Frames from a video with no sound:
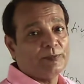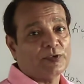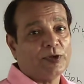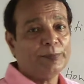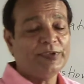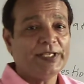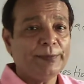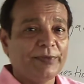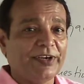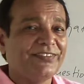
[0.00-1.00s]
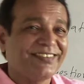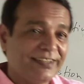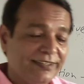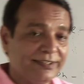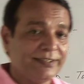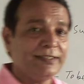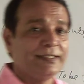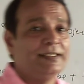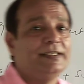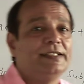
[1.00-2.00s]
from name it's
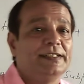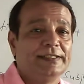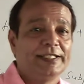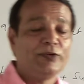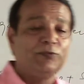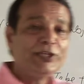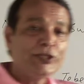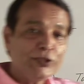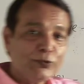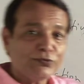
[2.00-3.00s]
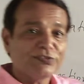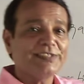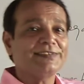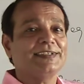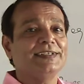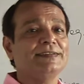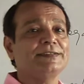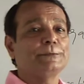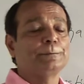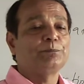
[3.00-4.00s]
clear that we use this
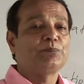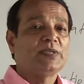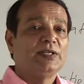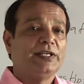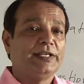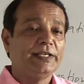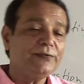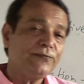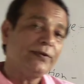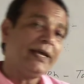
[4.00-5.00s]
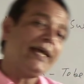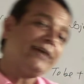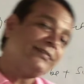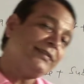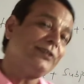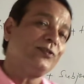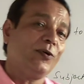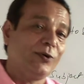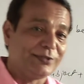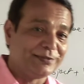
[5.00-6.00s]
tense if action is
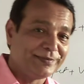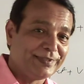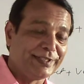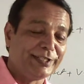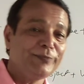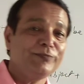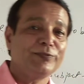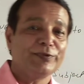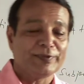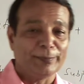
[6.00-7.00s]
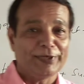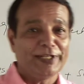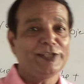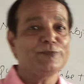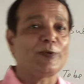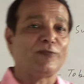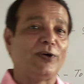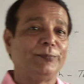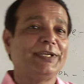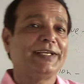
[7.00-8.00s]
on. If somebody is
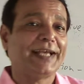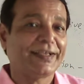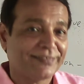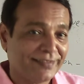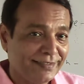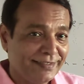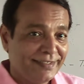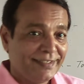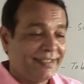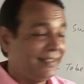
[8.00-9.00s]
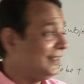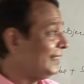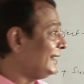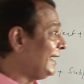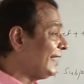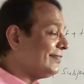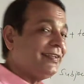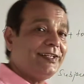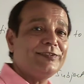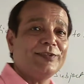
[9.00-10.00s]
performing an action and that
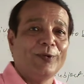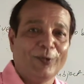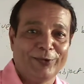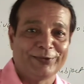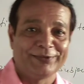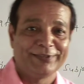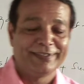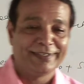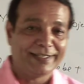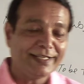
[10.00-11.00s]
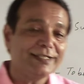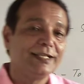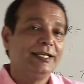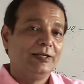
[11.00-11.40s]
action is on, right?